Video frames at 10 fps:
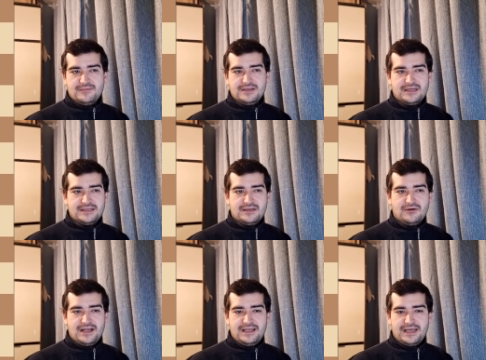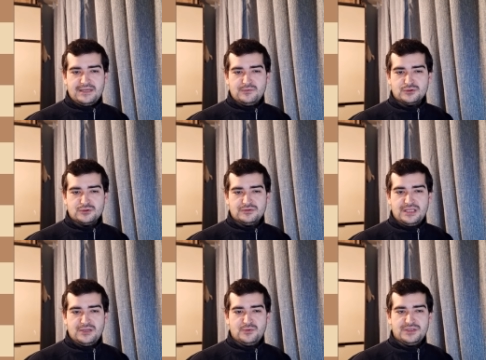but right now Alekhine would
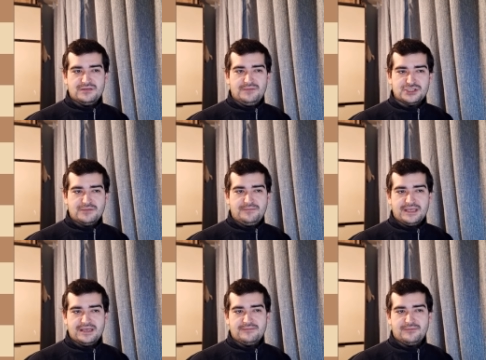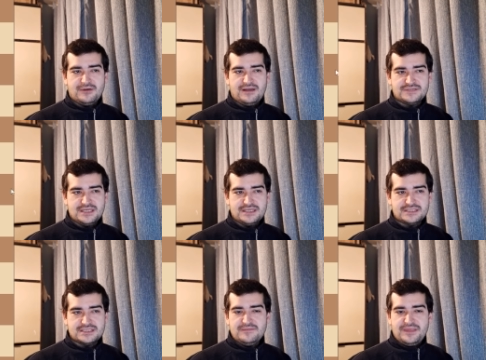continue with bishop picking up on f6.
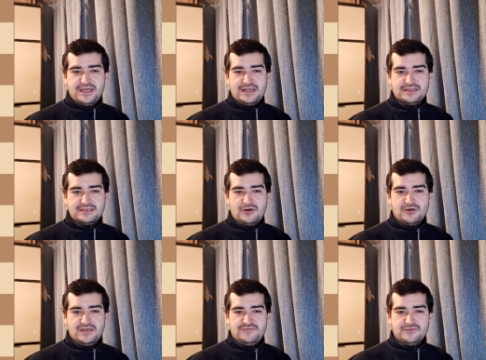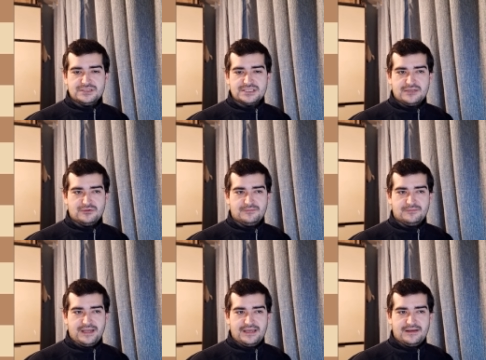And right now, if you decide to
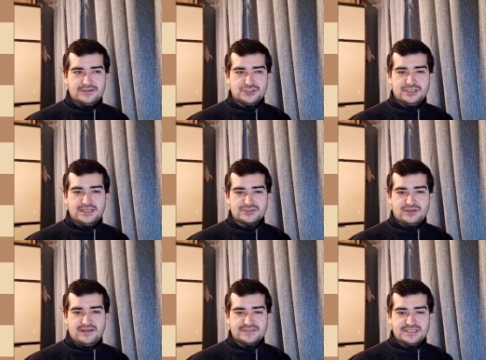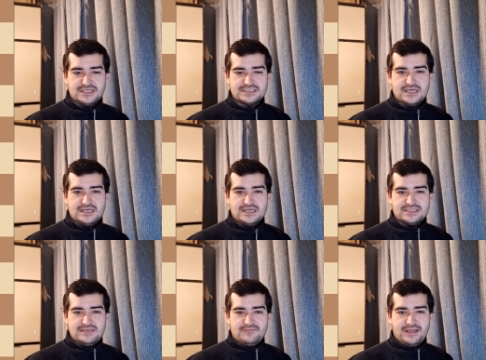play g takes on f6,
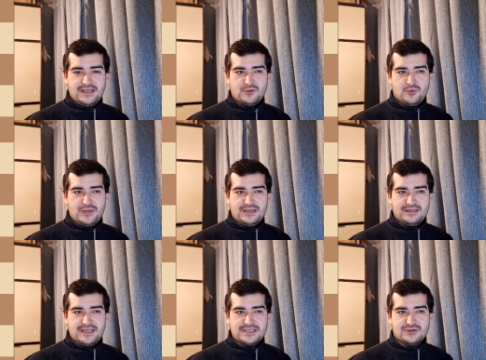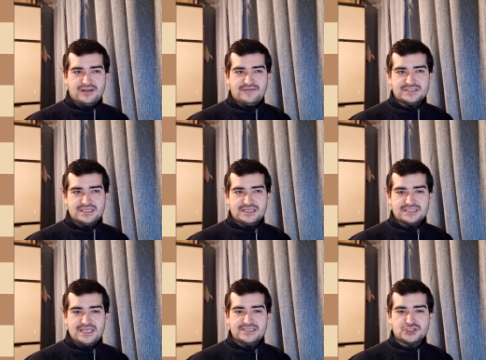simply queen takes on f6
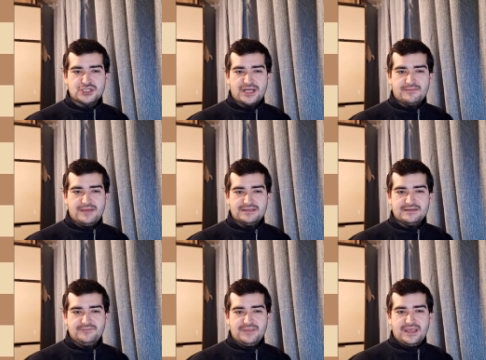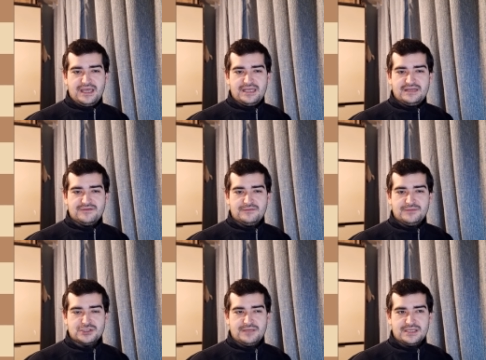is checkmate. And after
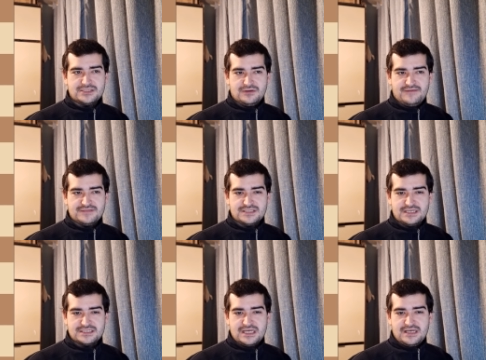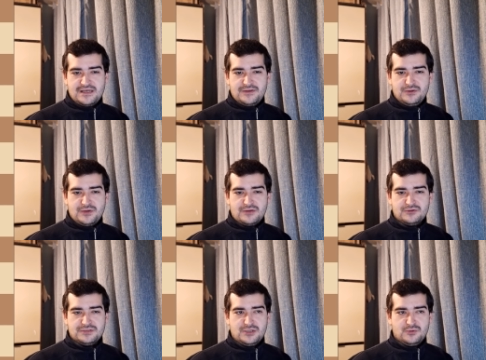bishop takes on f6, you can
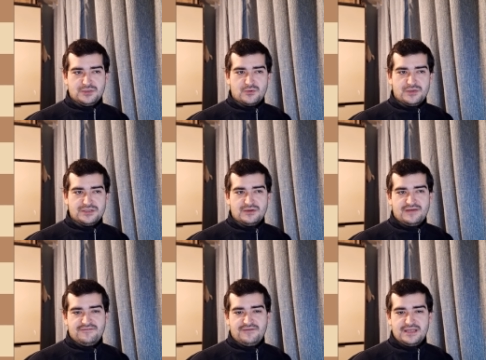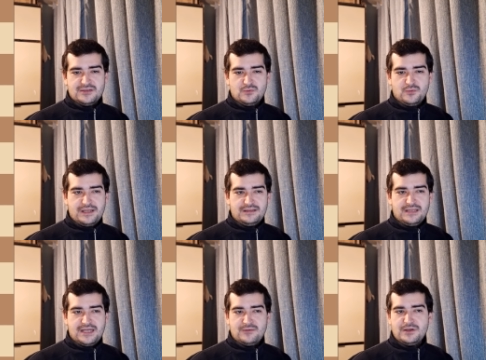continue with queen to f8, when then